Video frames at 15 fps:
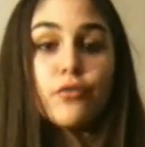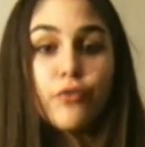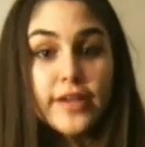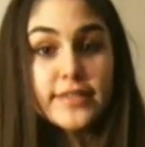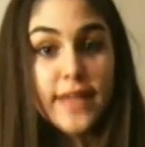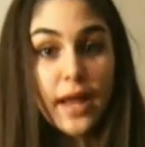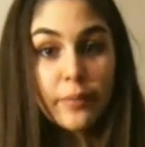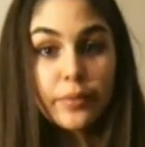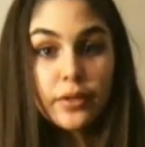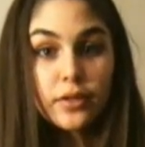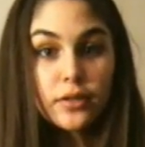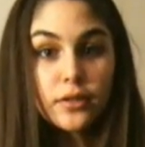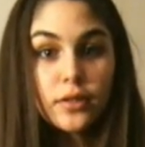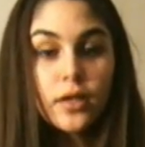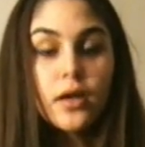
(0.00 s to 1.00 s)
For
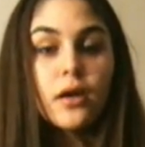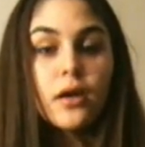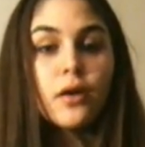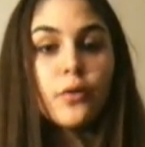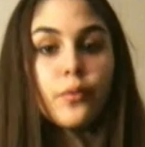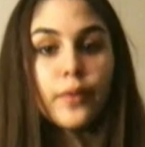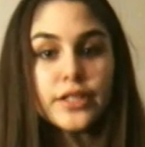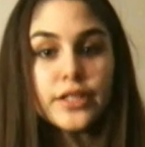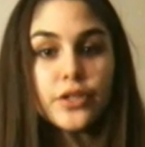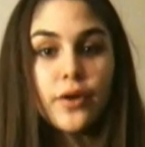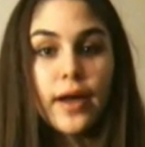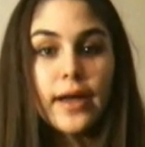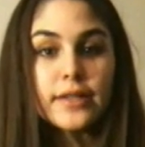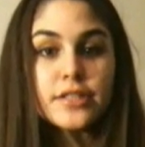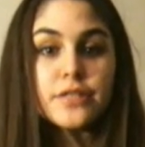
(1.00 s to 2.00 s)
example,
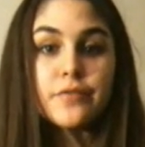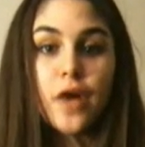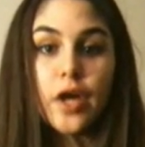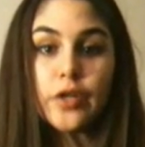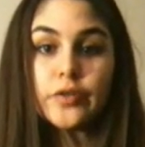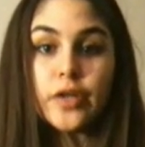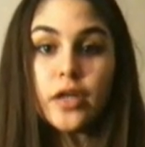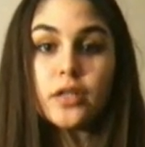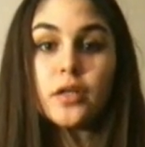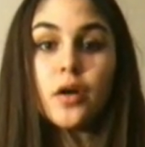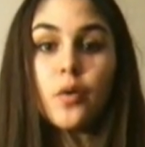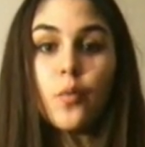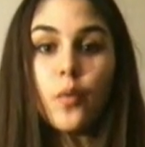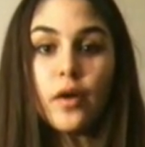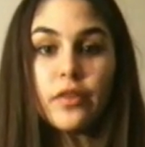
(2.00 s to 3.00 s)
radioactive
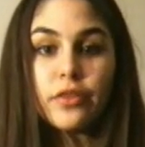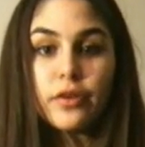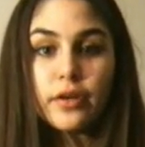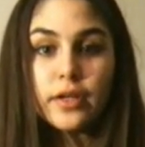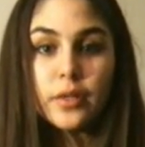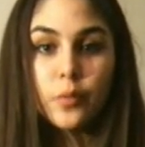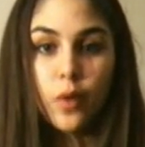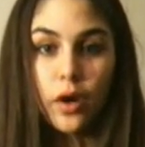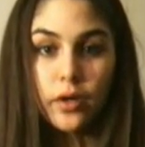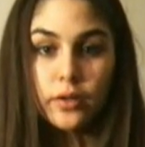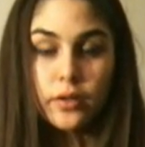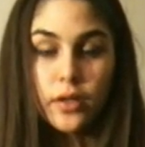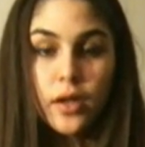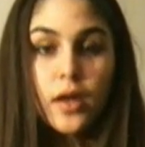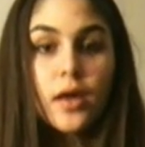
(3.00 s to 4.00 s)

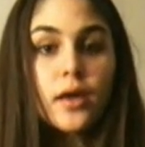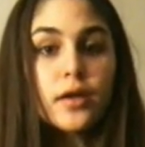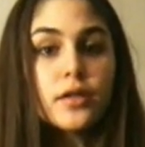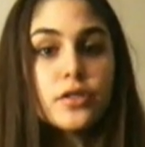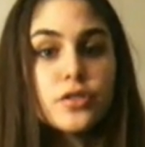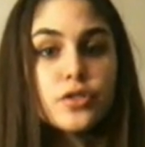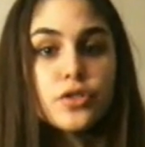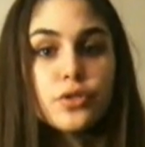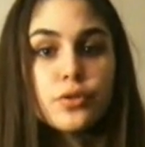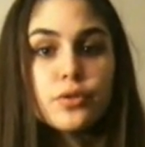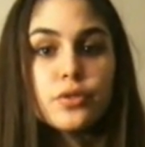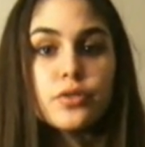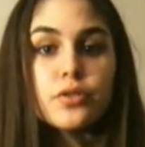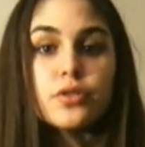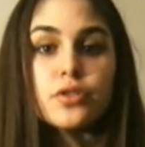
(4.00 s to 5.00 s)
iodine-131 is
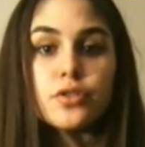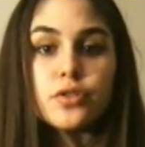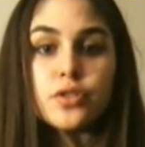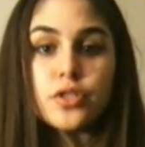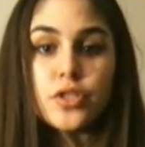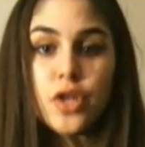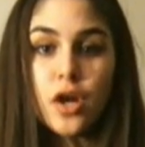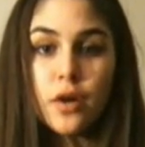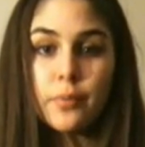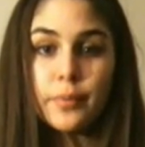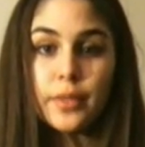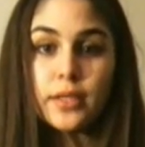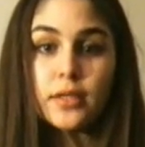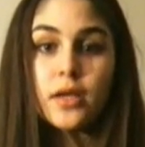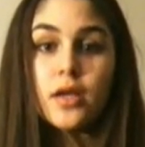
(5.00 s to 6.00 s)
used to
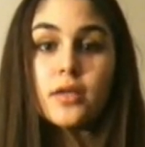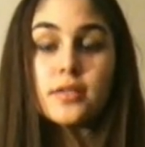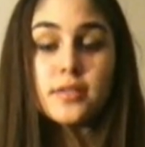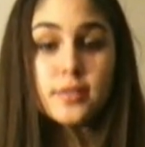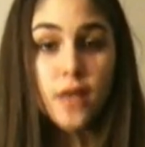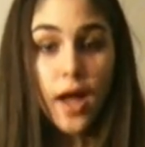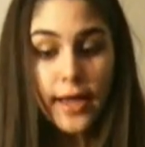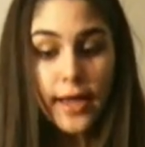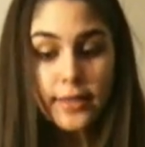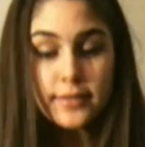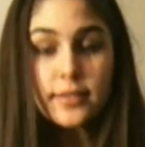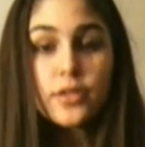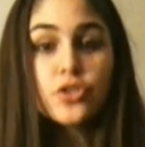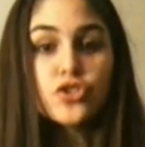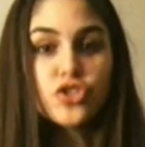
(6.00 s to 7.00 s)
determine size,
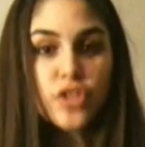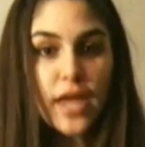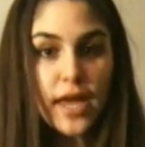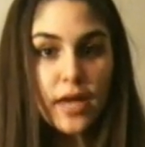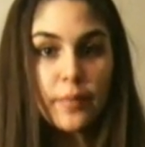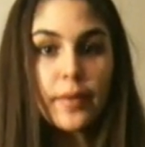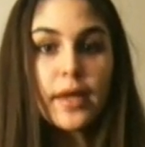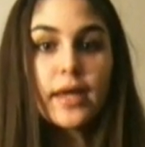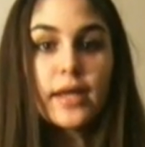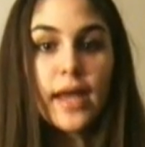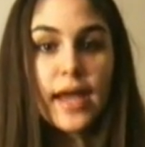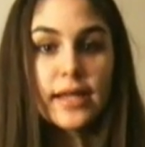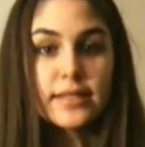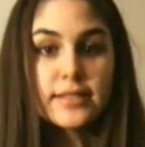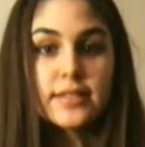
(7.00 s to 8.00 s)
shape, and
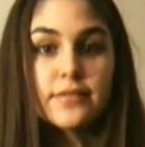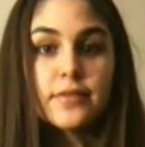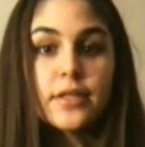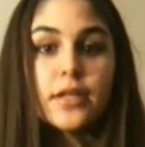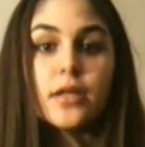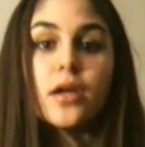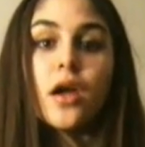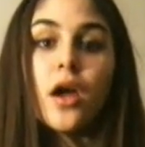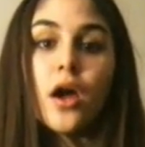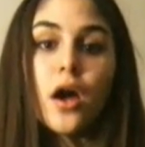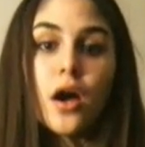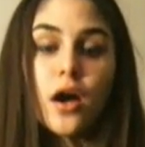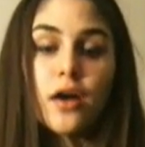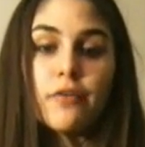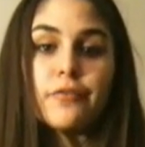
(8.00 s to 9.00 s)
activity
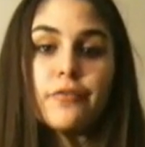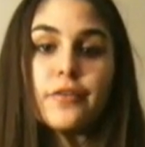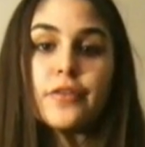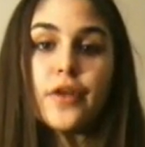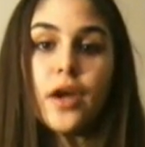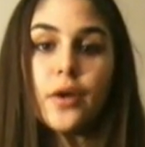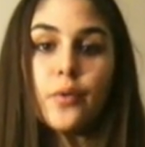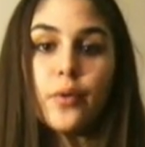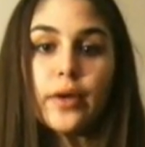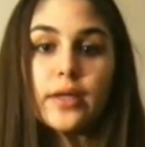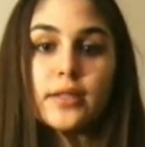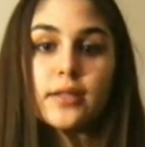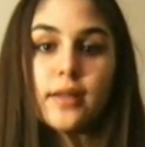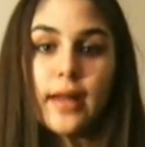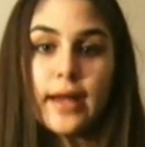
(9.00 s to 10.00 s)
of the
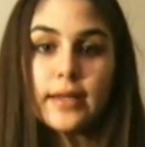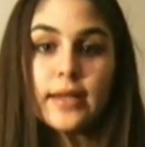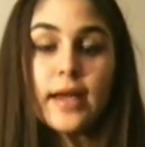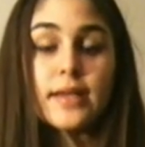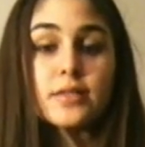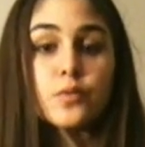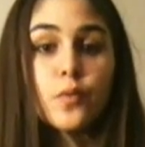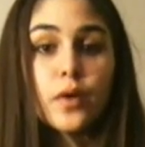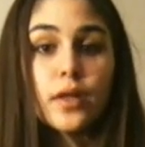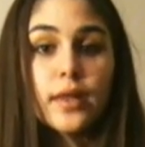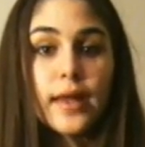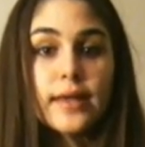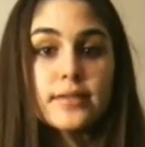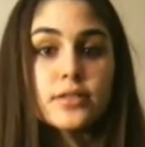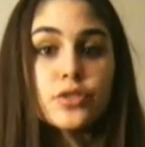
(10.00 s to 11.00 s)
thyroid gland, as
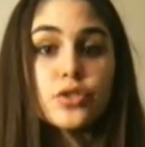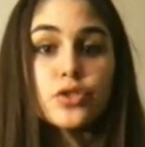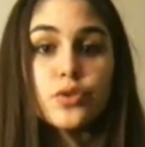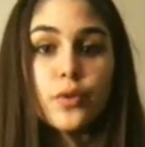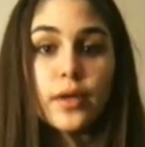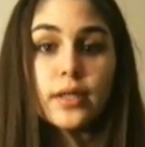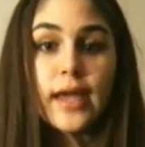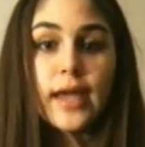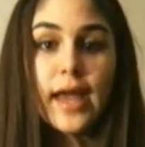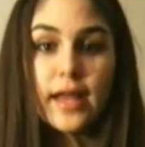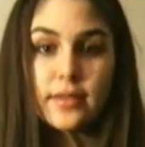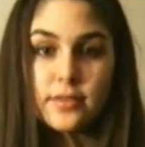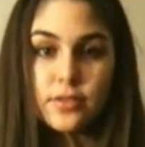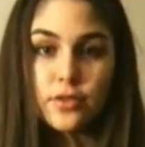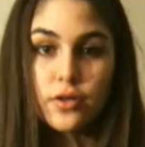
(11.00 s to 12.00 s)
well as to treat
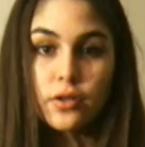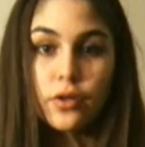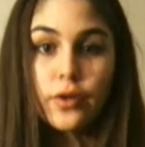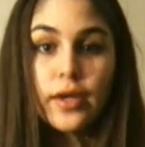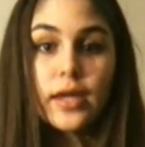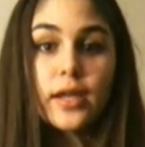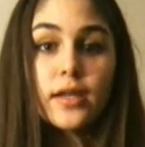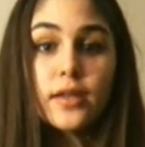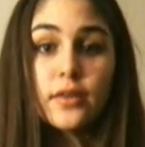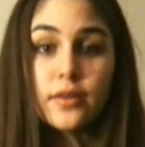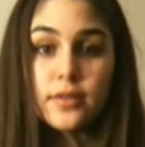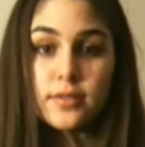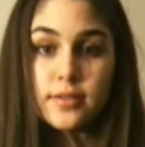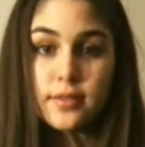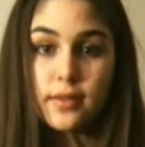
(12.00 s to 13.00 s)
cancer located in
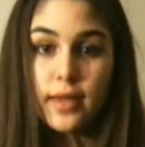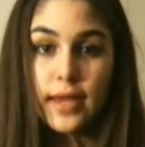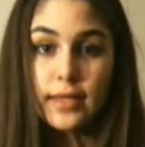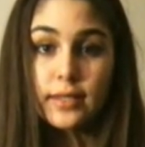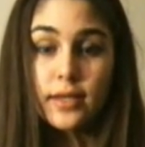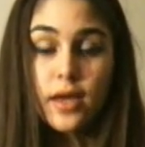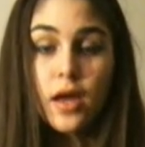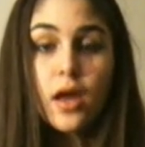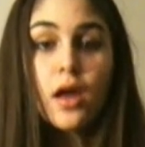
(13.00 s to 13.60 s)
this gland